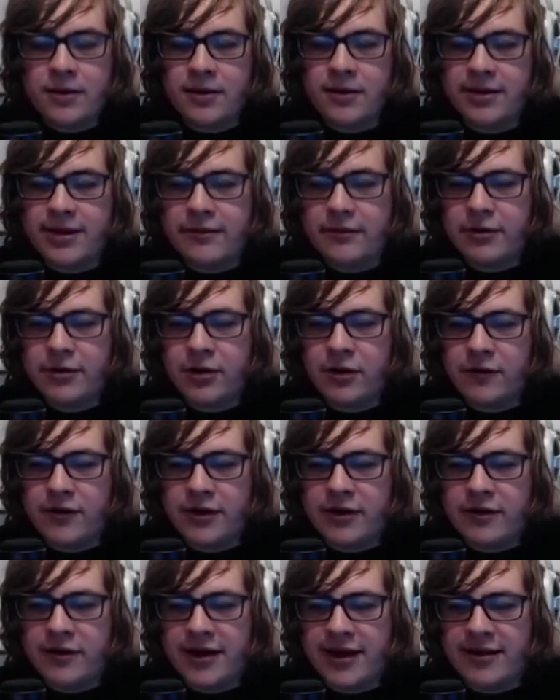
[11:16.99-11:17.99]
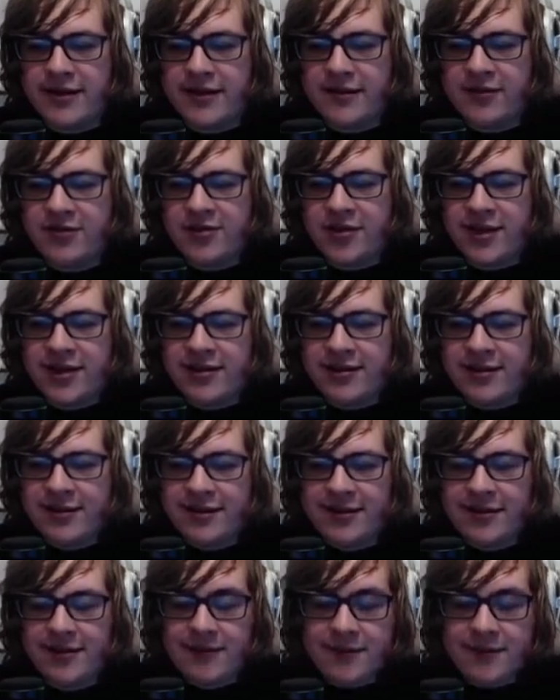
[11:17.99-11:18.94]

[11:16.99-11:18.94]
Then we go over here and get these chests.